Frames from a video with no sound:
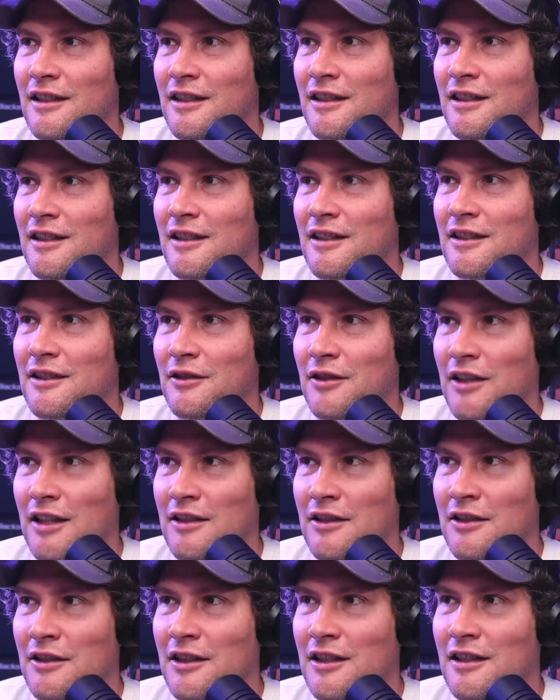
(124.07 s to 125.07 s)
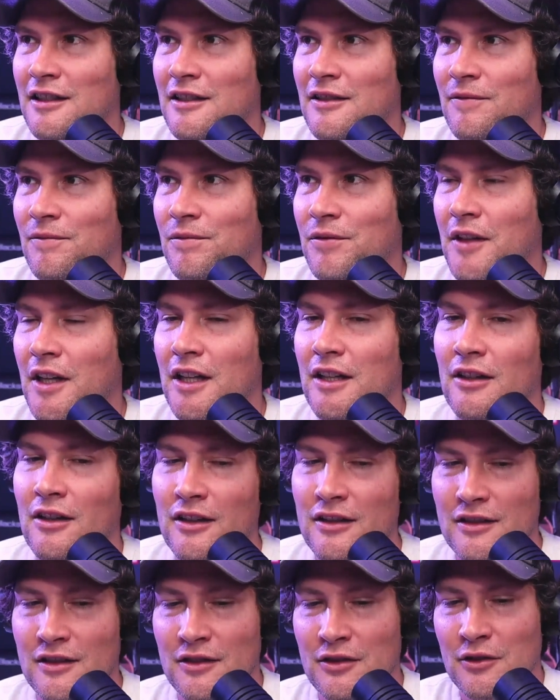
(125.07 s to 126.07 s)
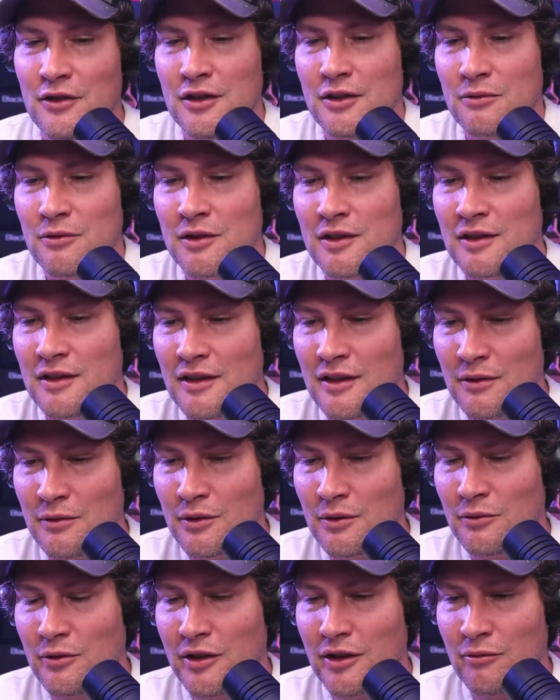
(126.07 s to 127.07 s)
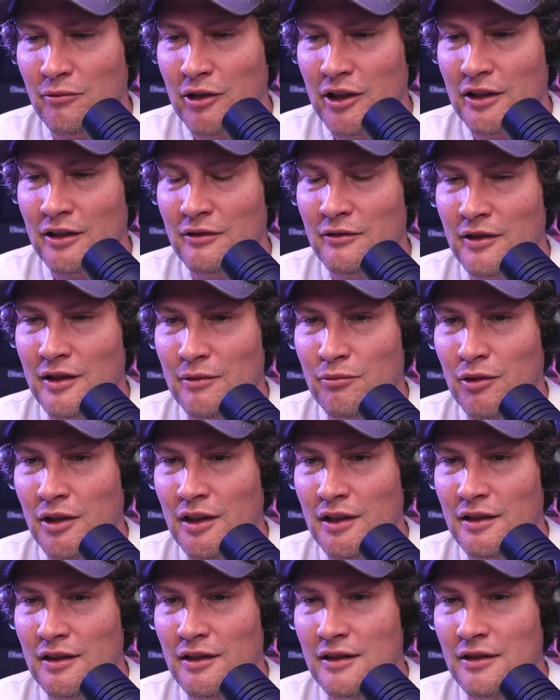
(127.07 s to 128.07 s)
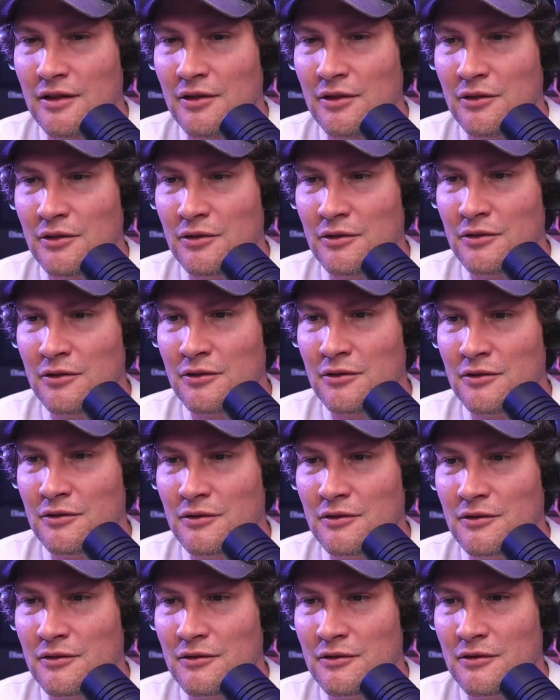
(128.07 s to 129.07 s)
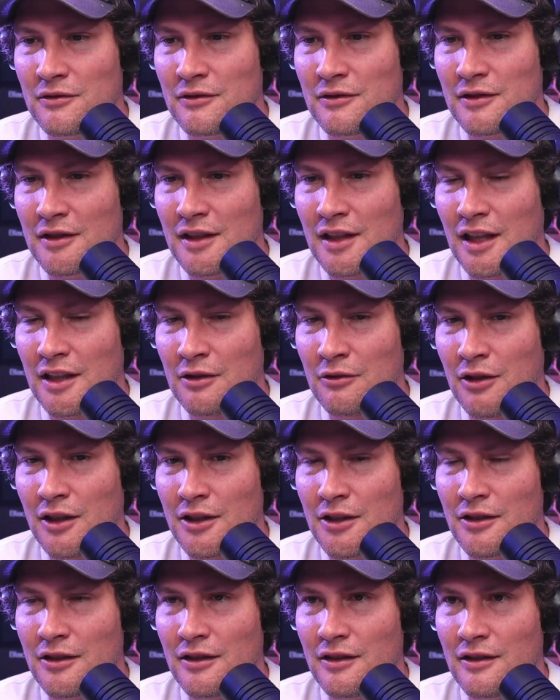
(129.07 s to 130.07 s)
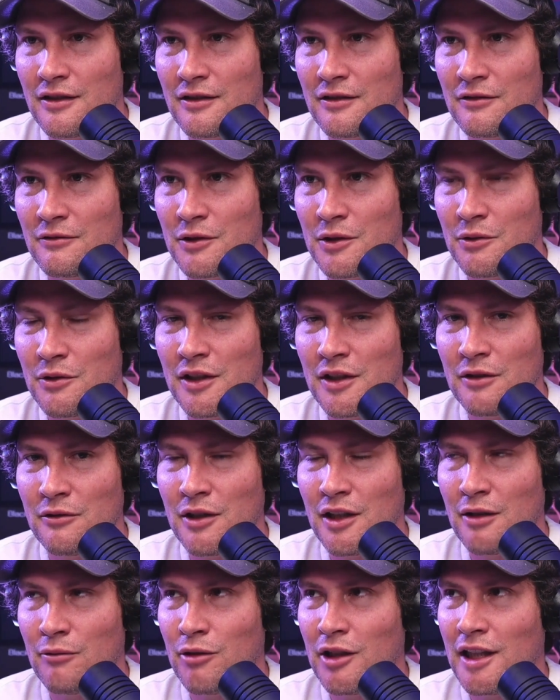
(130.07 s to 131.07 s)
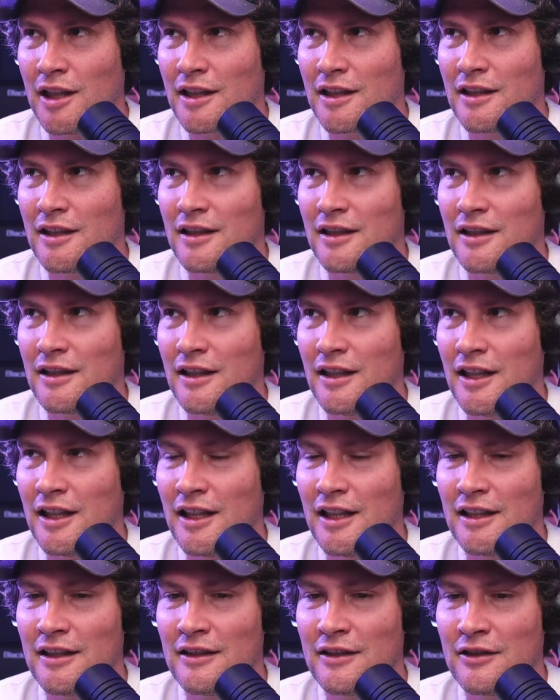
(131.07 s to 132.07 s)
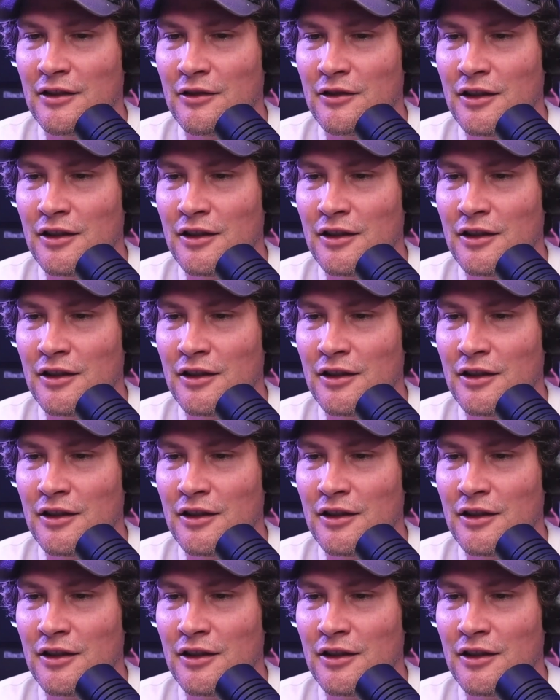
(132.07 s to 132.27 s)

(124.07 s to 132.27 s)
So that's good. And also this was this was reader mail in response to 10 questions, which we did a while back. Oh, and so yeah.